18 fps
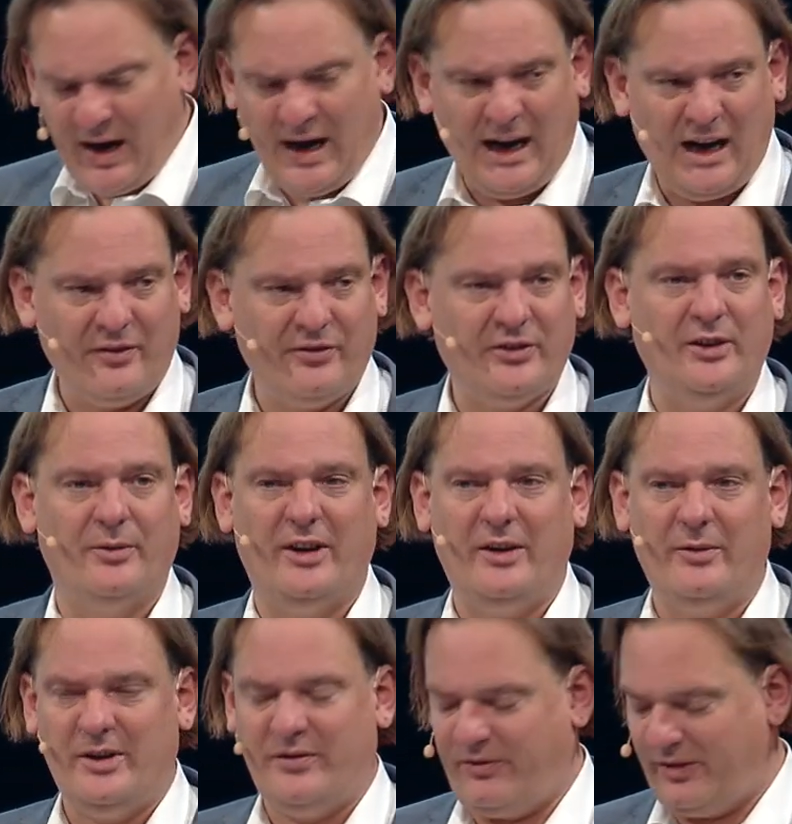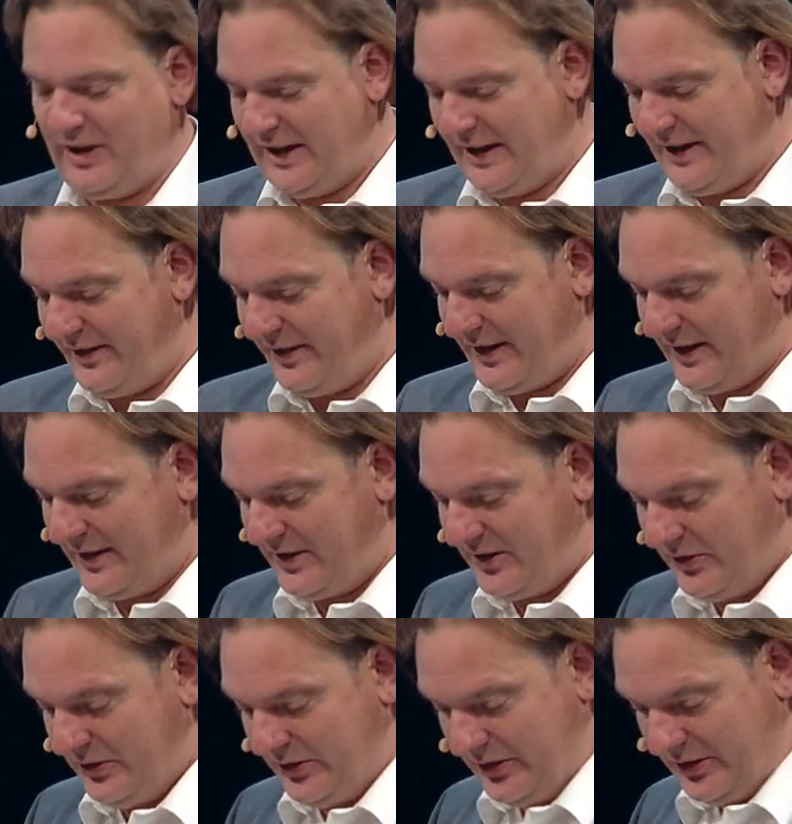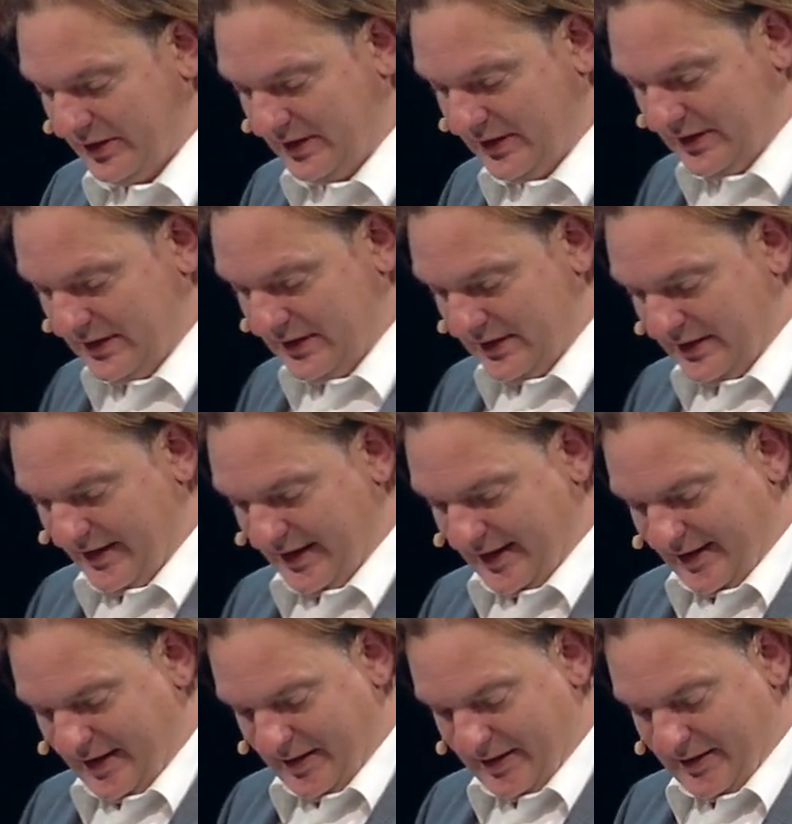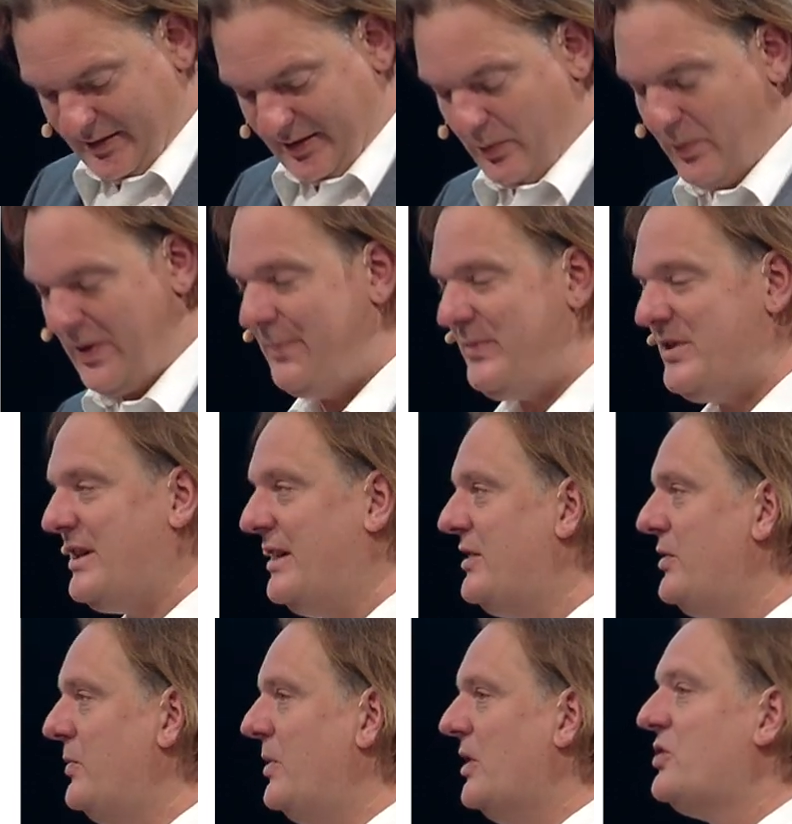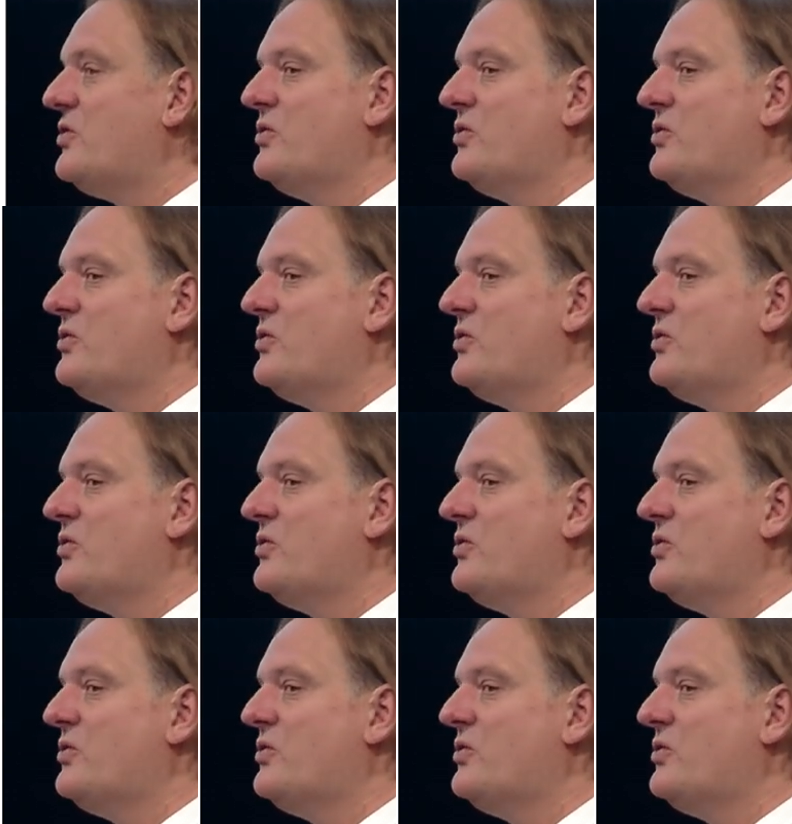After verifying that the website you want